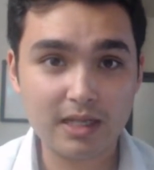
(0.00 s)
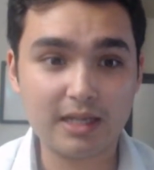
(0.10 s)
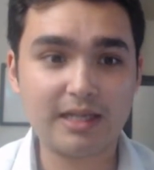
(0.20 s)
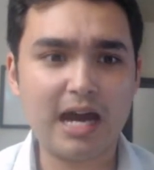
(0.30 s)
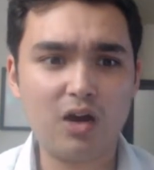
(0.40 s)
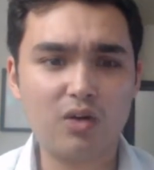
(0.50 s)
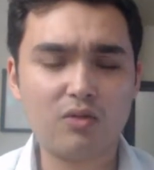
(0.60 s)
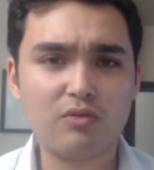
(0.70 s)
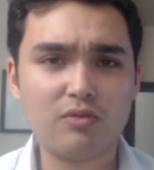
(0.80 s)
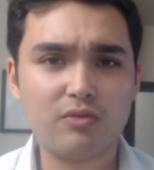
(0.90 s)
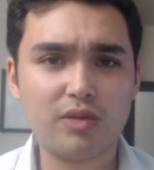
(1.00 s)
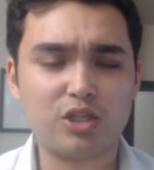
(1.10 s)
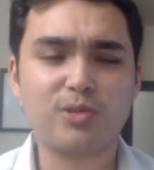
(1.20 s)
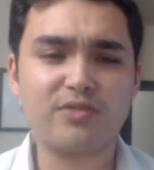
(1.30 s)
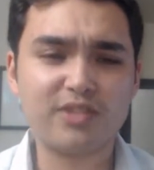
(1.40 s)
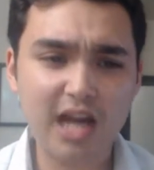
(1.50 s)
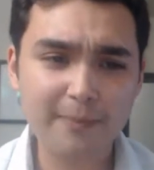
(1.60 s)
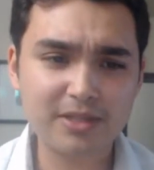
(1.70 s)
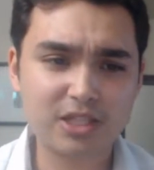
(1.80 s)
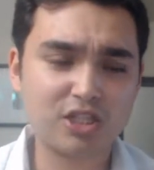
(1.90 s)
Now, in terms of its
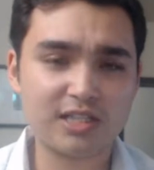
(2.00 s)
composition,